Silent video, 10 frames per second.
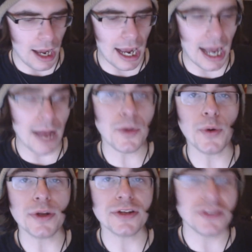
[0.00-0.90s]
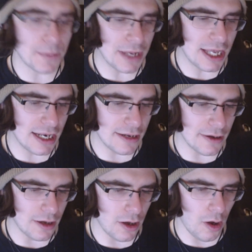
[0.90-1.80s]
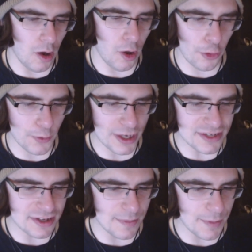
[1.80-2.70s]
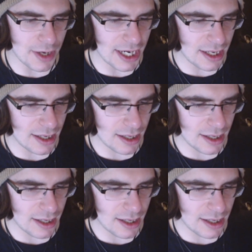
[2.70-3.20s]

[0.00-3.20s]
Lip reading: I'm going to spend all the rest of the money,